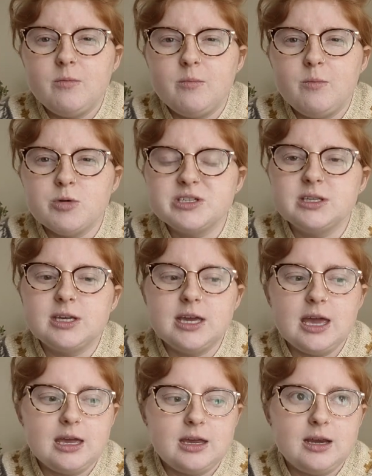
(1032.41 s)

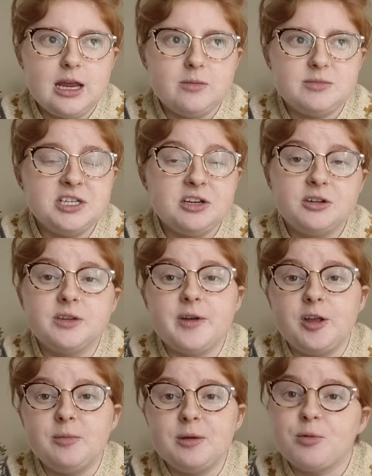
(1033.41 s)
mostly in a material
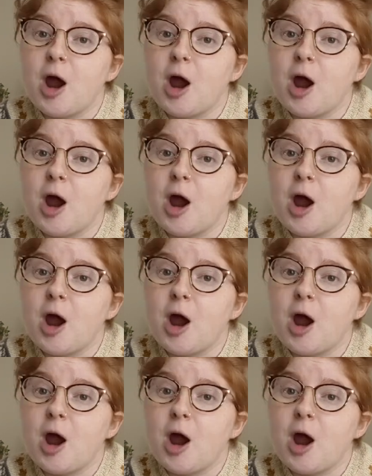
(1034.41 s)
development,